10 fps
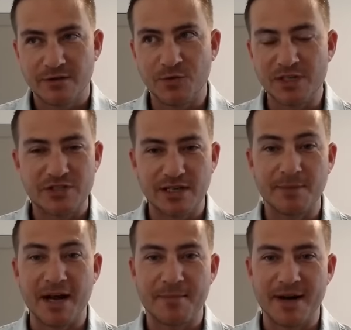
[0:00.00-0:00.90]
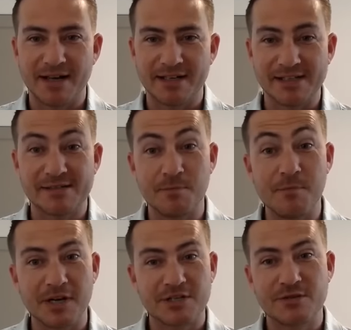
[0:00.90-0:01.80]
which in my mind is
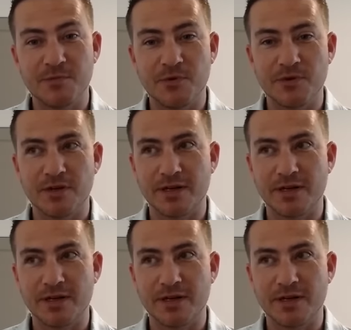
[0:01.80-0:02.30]
much more